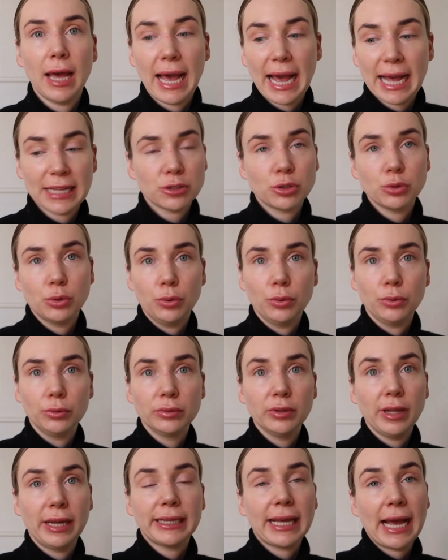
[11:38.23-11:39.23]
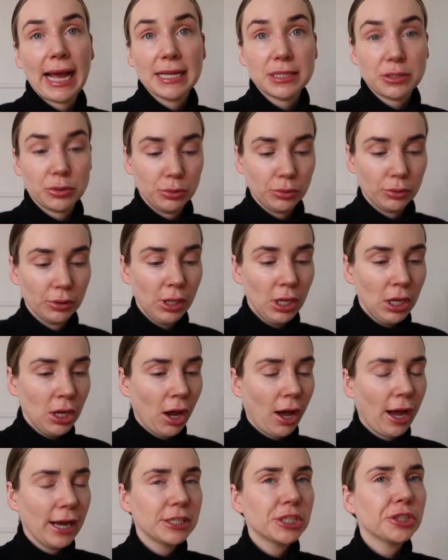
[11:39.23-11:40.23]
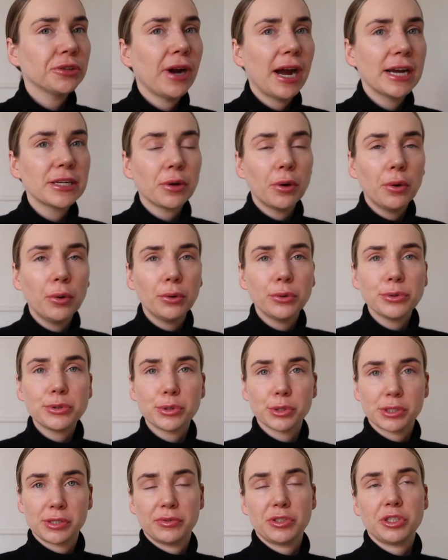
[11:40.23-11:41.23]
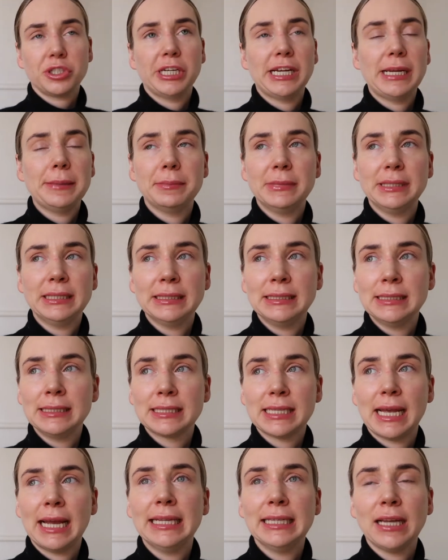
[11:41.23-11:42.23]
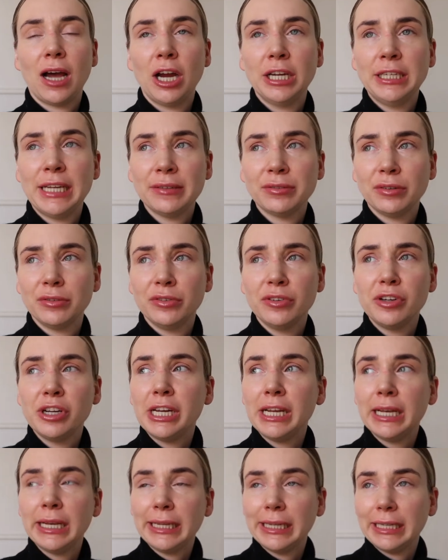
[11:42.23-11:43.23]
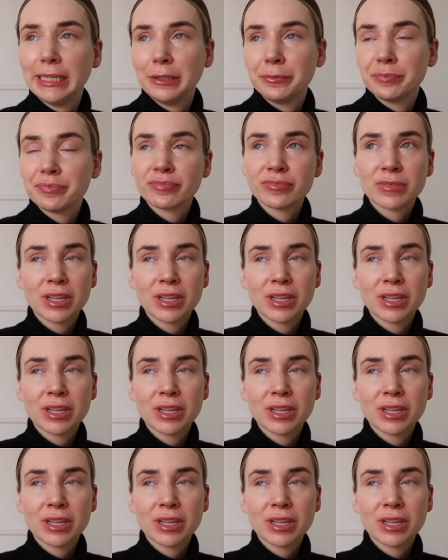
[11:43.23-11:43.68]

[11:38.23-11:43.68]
At all. I tried all sorts of treatments and I never really